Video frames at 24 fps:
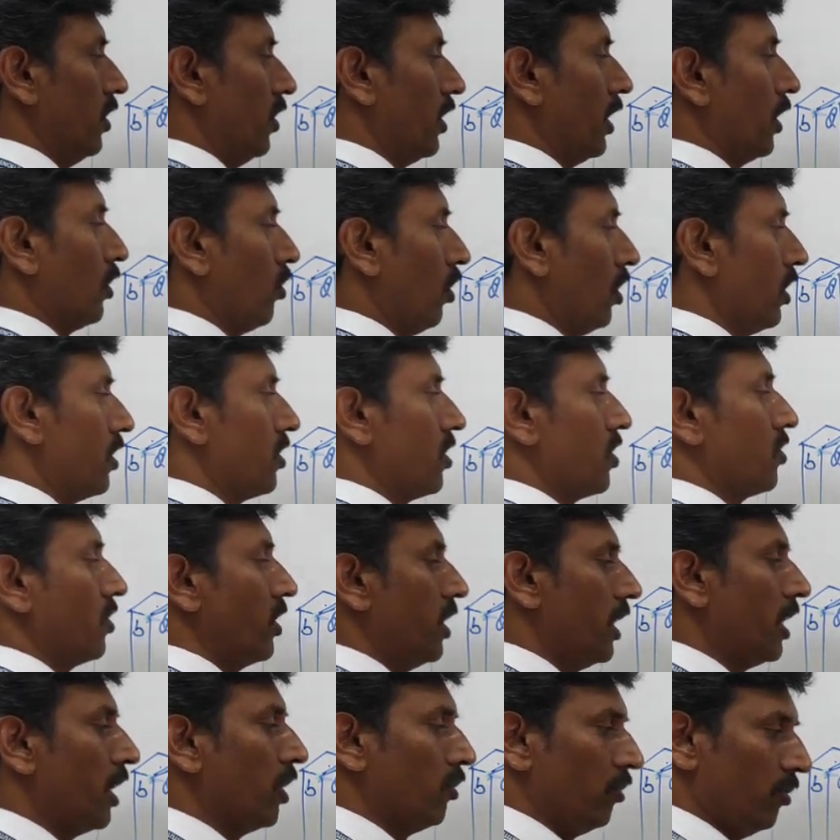can call this as
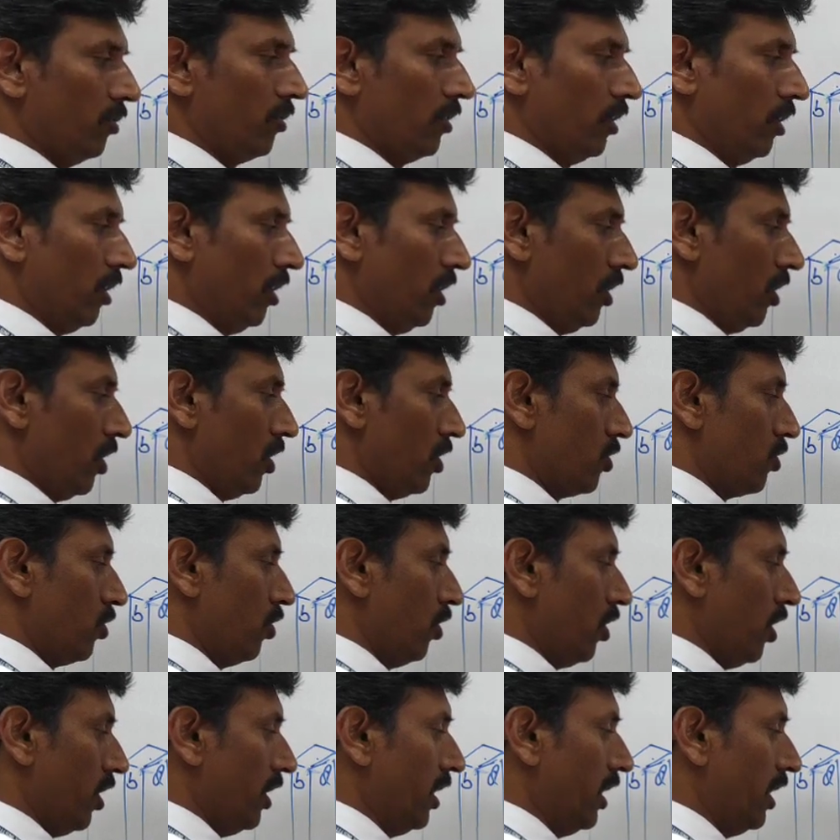B now.
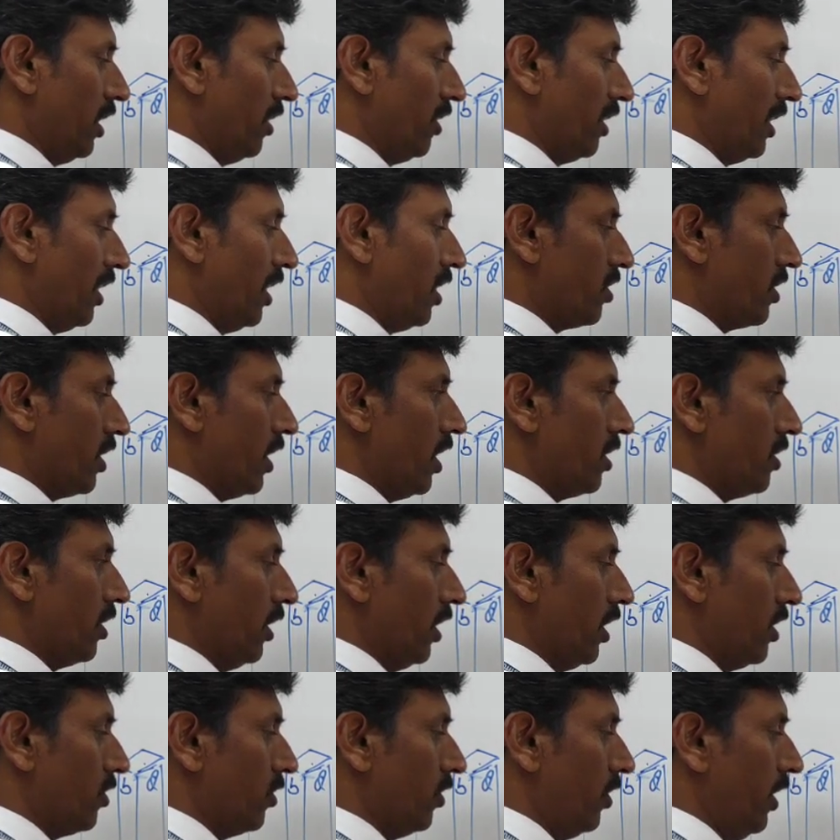So in this case it
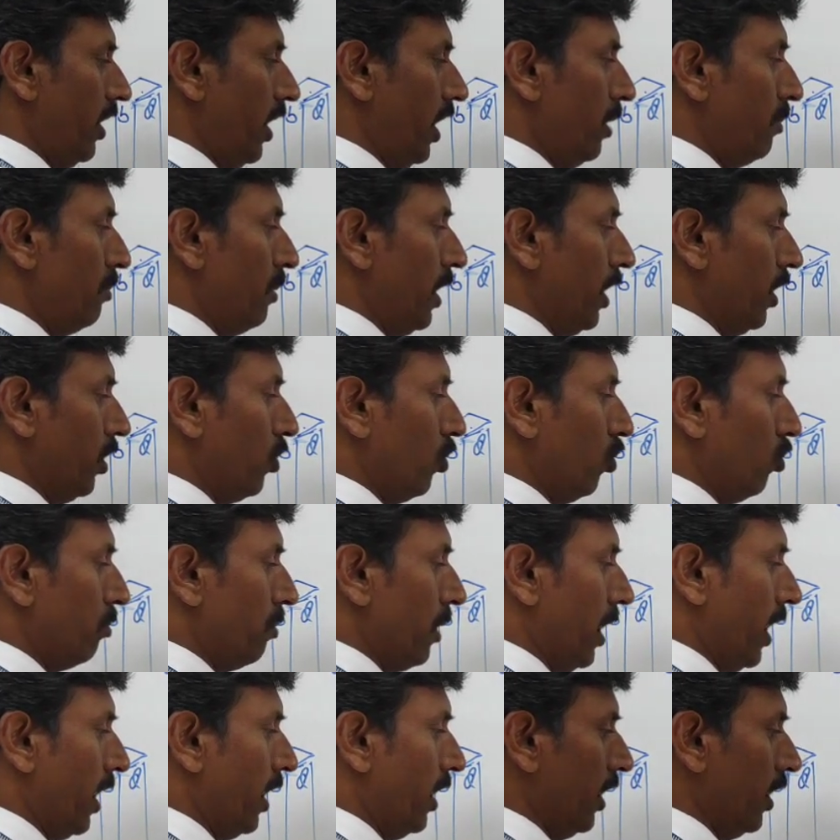is BB cubed
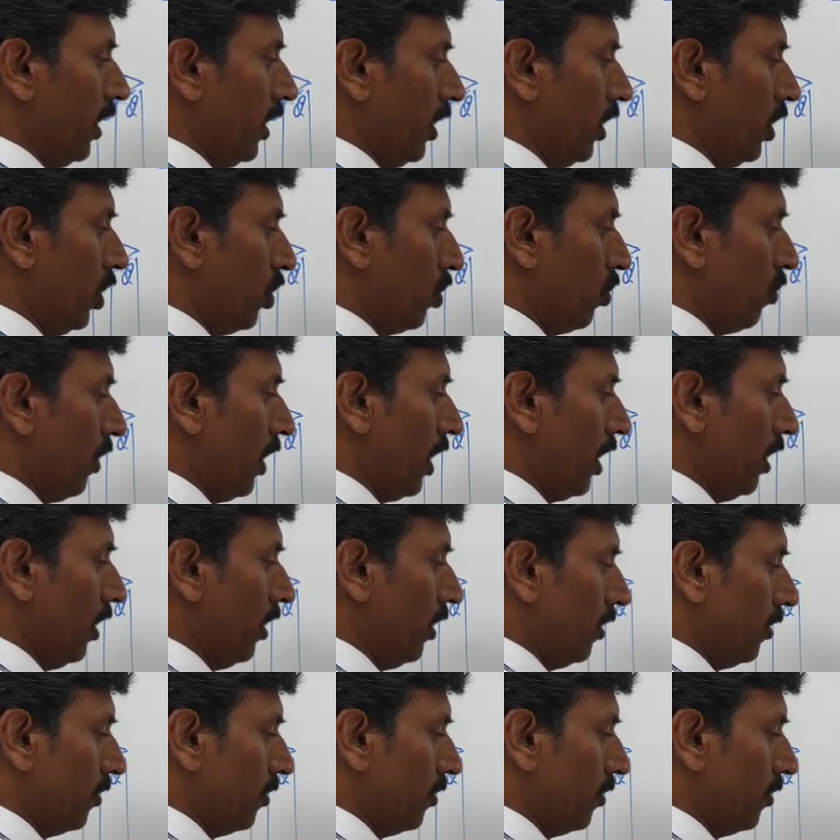by 12.